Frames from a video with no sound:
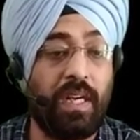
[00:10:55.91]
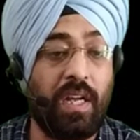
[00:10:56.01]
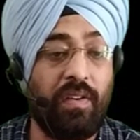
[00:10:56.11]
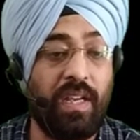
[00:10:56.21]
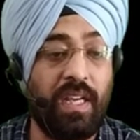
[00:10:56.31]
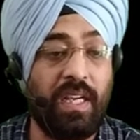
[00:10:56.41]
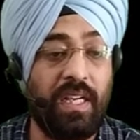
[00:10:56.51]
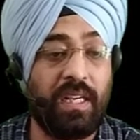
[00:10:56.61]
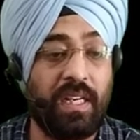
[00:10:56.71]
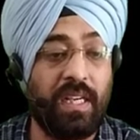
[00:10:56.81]
Now here
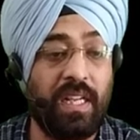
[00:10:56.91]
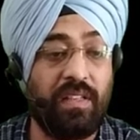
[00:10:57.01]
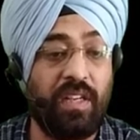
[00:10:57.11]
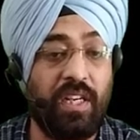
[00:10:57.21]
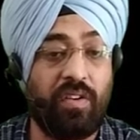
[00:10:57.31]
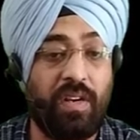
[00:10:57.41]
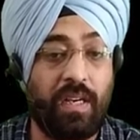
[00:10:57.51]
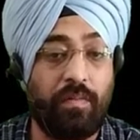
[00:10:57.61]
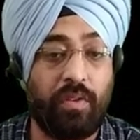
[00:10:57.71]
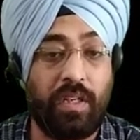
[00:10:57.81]
it contains a
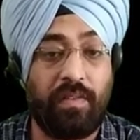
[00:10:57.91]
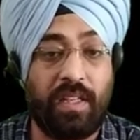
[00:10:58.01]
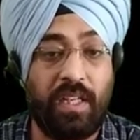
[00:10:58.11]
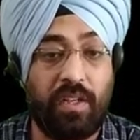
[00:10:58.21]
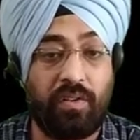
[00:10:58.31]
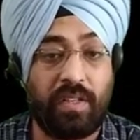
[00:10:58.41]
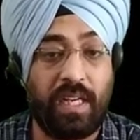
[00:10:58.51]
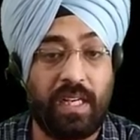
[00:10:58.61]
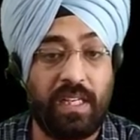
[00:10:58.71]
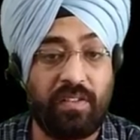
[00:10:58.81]
heteroatom, so it was a
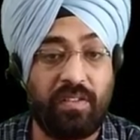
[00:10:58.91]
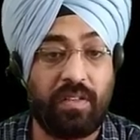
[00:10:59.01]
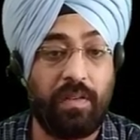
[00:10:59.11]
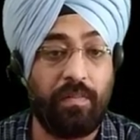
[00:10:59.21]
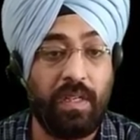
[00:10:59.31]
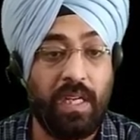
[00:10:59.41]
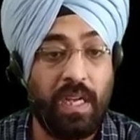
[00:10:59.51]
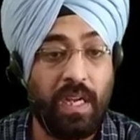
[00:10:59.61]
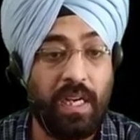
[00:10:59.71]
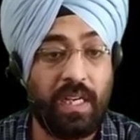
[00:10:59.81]
heterocyclic system.
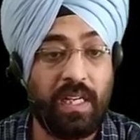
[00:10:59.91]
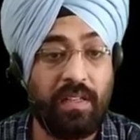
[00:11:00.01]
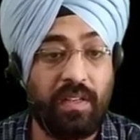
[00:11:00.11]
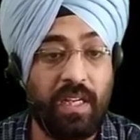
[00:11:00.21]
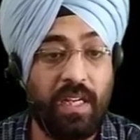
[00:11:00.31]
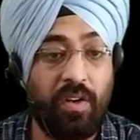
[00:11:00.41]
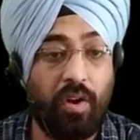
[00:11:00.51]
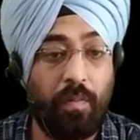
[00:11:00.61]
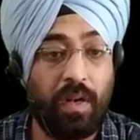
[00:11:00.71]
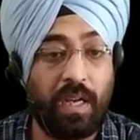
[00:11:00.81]
It is a normal